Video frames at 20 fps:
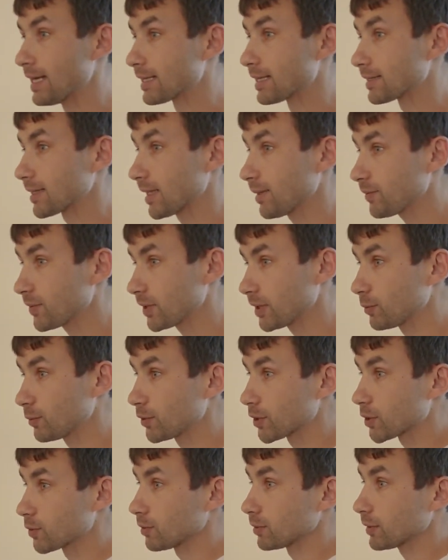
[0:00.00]
something
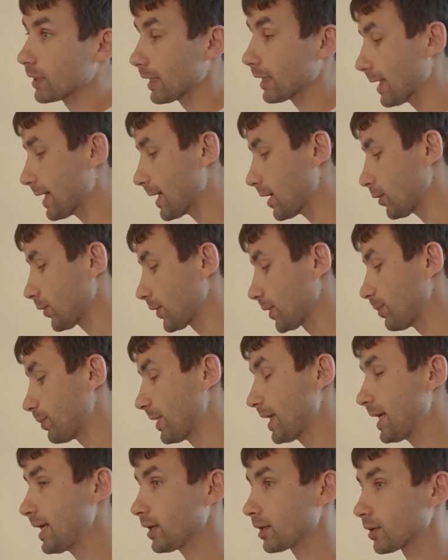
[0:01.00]
which will allow the
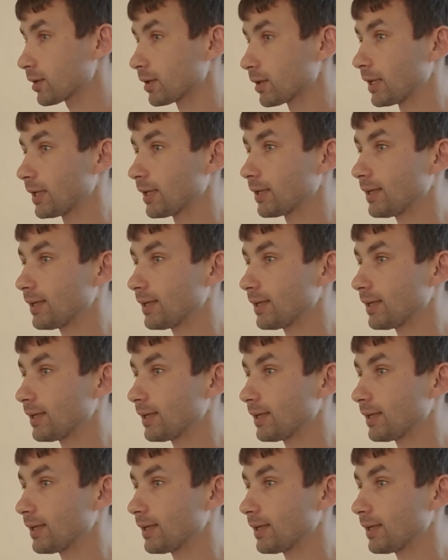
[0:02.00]
payer